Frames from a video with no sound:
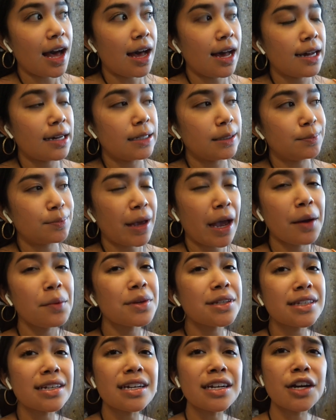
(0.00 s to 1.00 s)
I
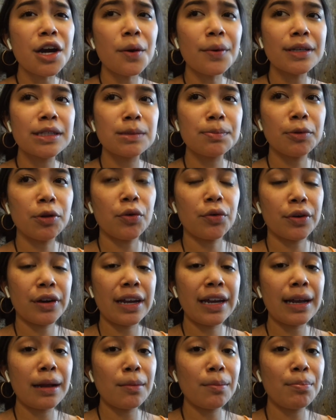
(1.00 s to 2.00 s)
was gonna go
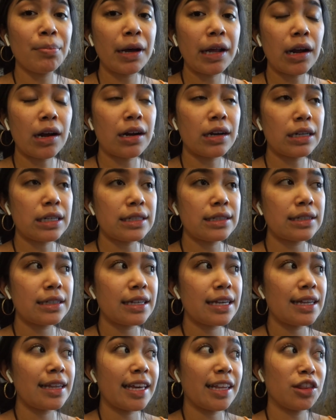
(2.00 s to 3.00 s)
exploring, but
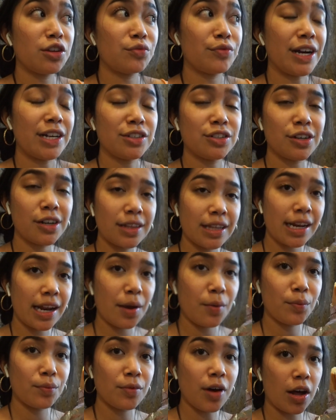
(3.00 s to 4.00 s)
honestly, like the restaurant that
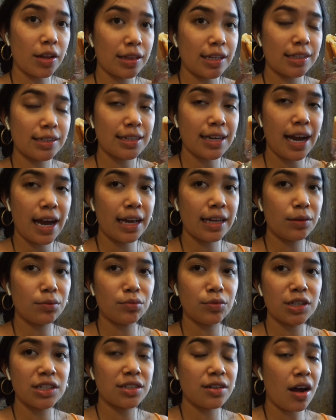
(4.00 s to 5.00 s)
I got this at
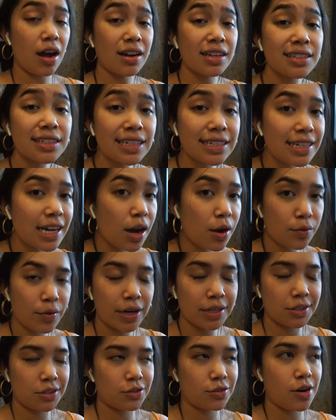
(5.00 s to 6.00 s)
was not a sit-down
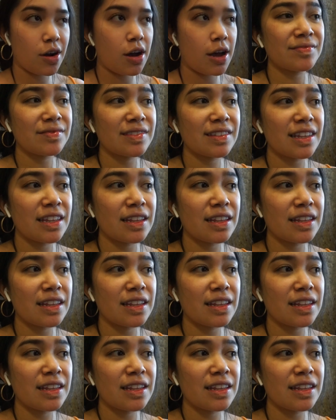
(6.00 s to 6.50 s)
restaurant.